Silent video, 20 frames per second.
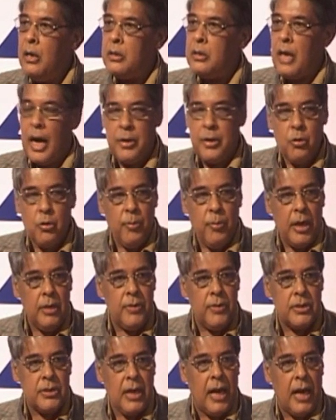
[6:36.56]
The
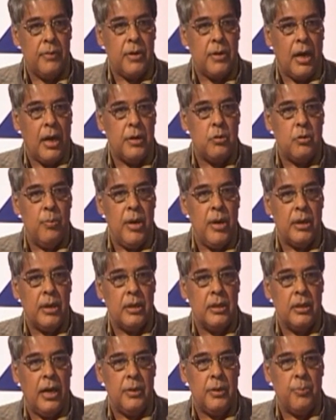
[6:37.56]
argument which I have tried to make
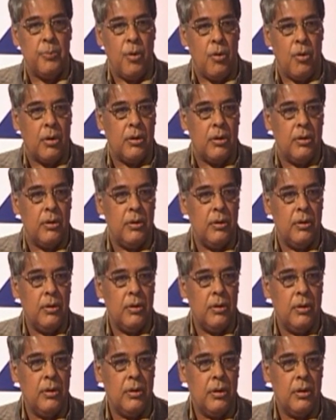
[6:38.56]
in that book
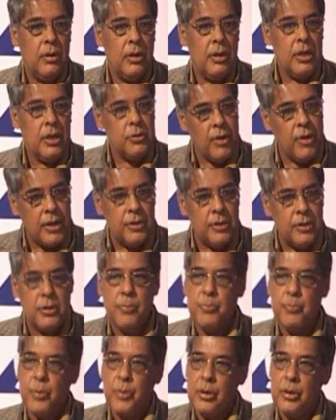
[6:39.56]
is very
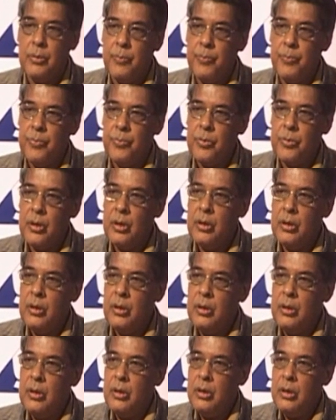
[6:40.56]
simple.
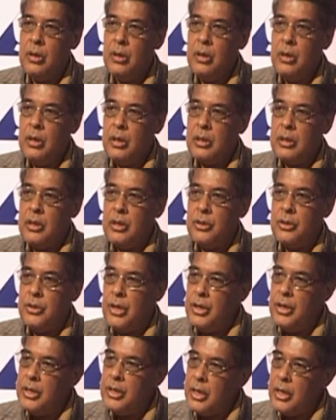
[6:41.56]
The
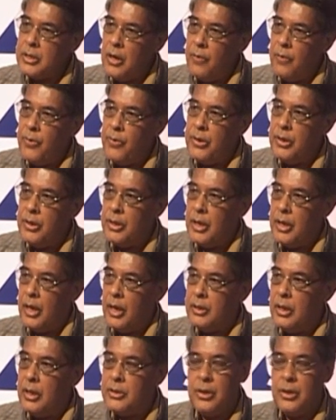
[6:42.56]
genius of
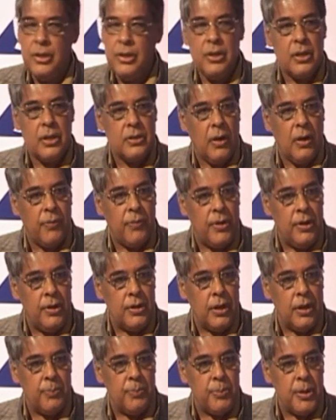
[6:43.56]
India, the genius of
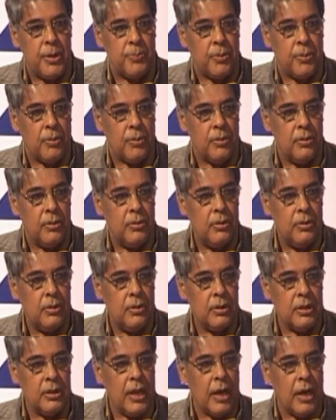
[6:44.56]
Indian people,
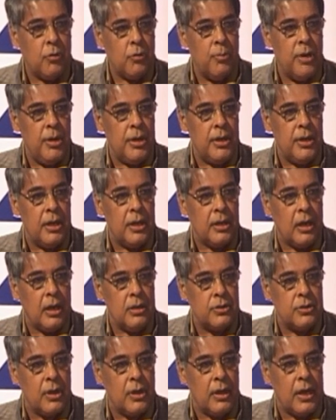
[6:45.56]
the accumulated
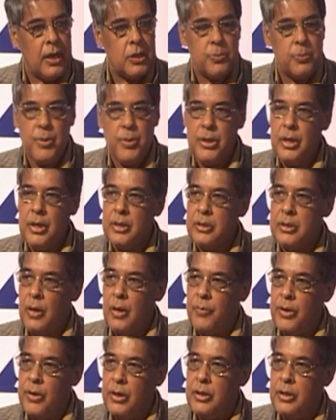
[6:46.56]
cultural experience
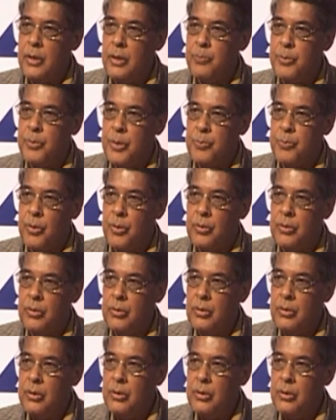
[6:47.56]
of Indian people